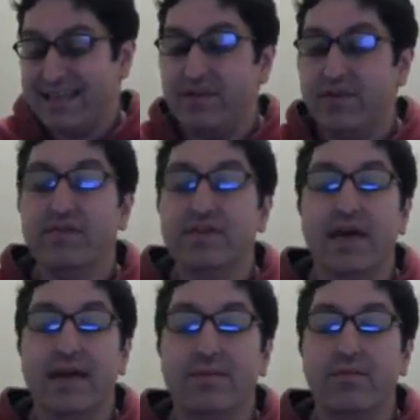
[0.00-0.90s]
Even if you
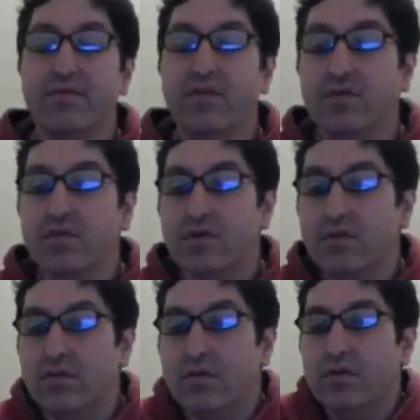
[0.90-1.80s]
sign in with Google,